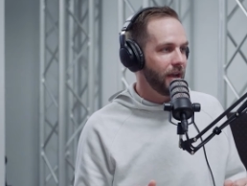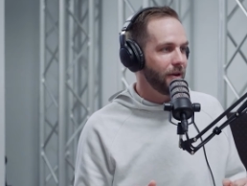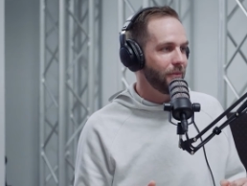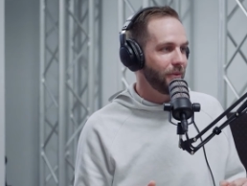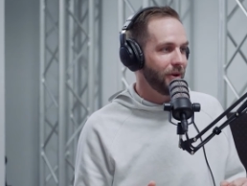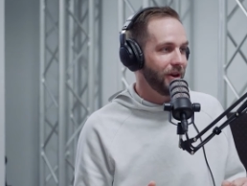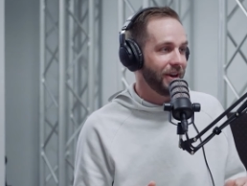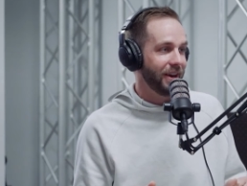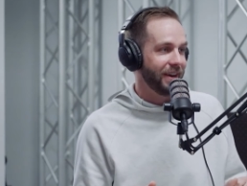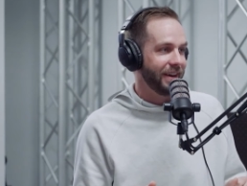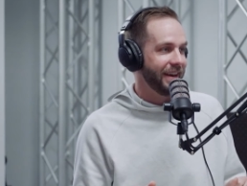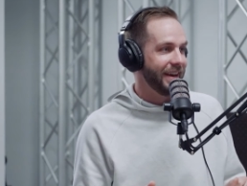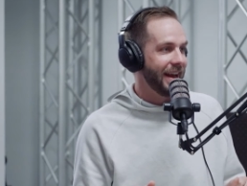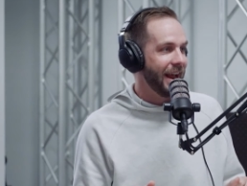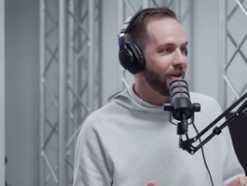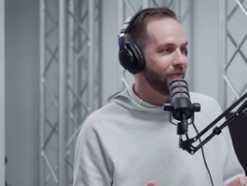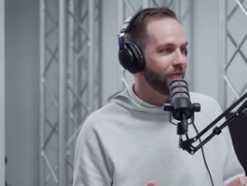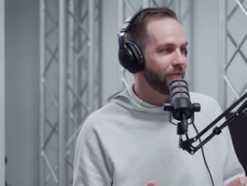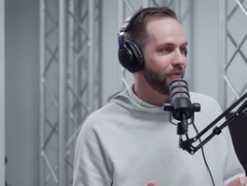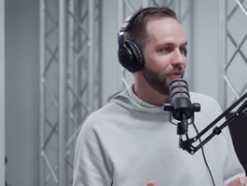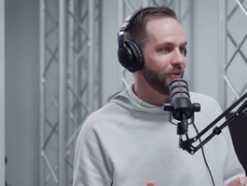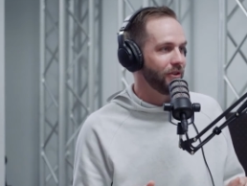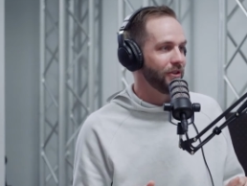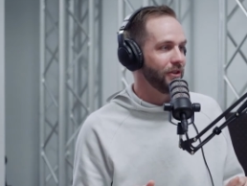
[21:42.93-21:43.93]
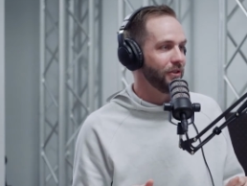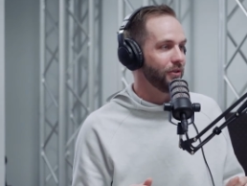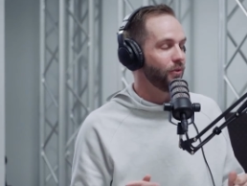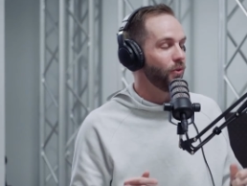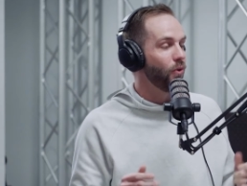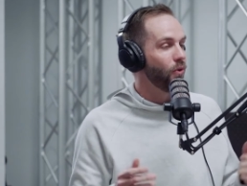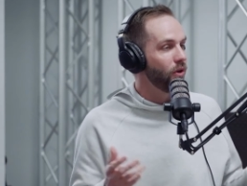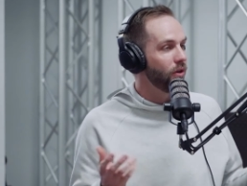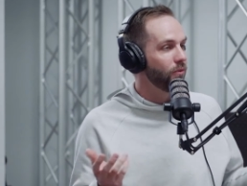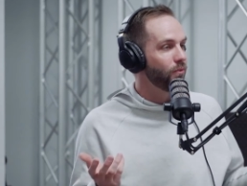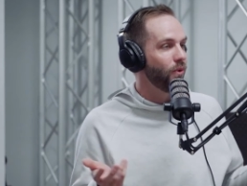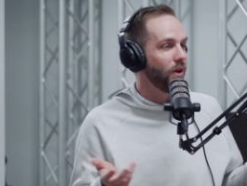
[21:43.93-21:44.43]
working out for you?
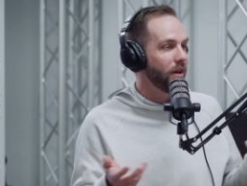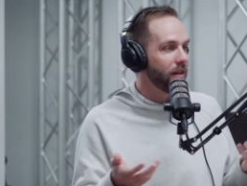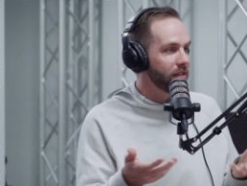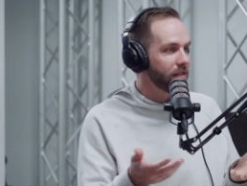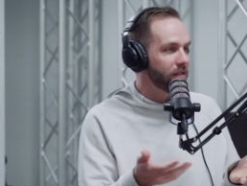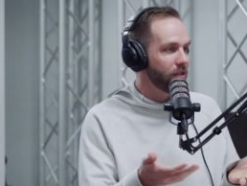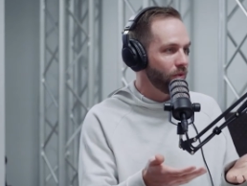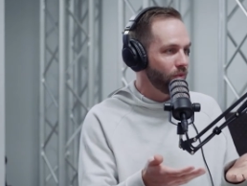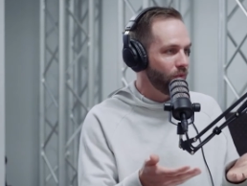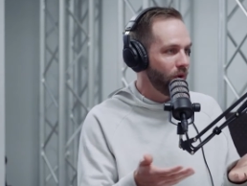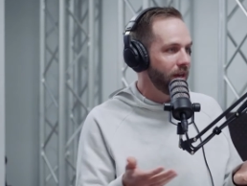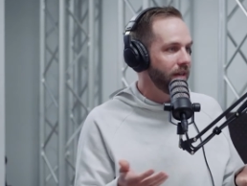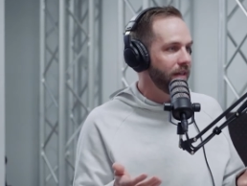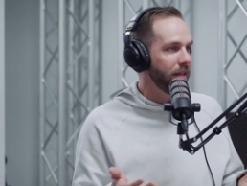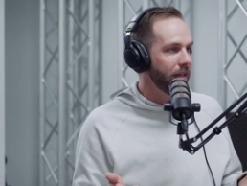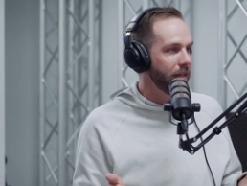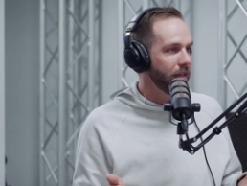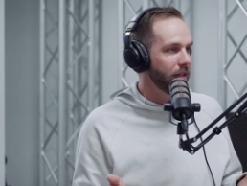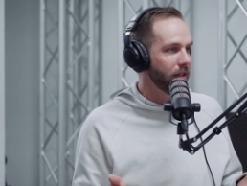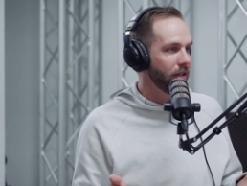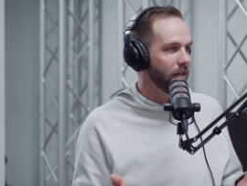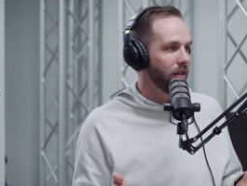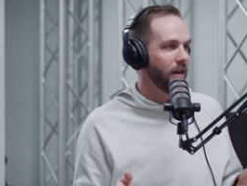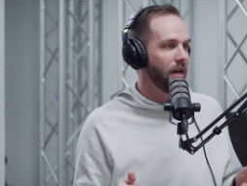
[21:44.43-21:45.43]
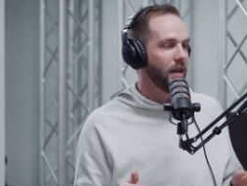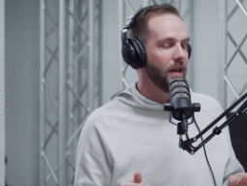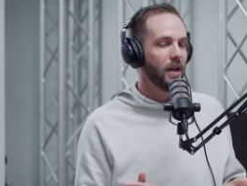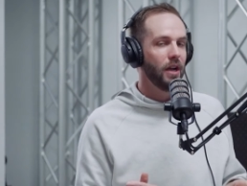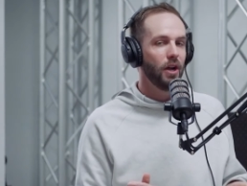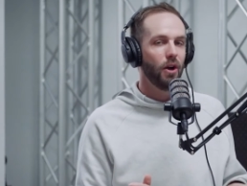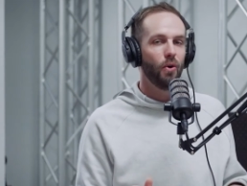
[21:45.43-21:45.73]
Or what is the win here? Right.